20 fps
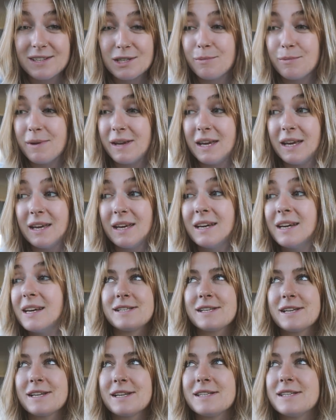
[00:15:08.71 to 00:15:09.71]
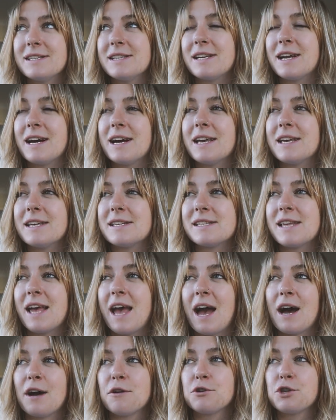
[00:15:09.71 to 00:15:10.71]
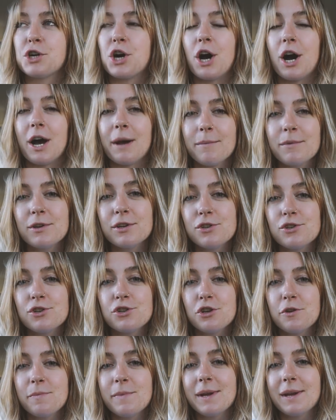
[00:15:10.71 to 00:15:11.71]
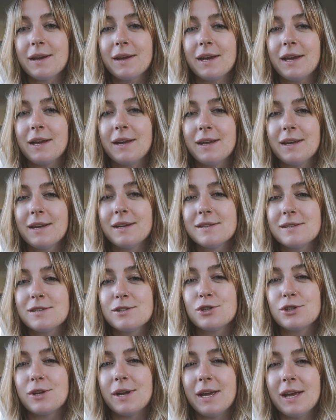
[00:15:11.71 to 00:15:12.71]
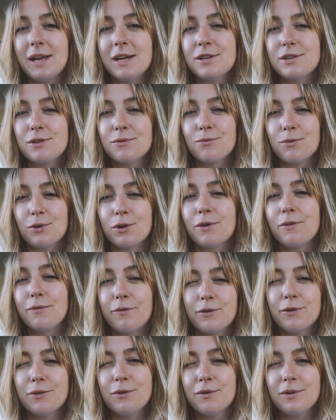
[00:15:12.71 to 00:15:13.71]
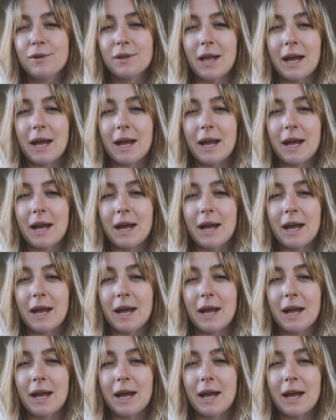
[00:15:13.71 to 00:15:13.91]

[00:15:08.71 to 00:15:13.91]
something I didn't consider is how time consuming it is to eat raw food.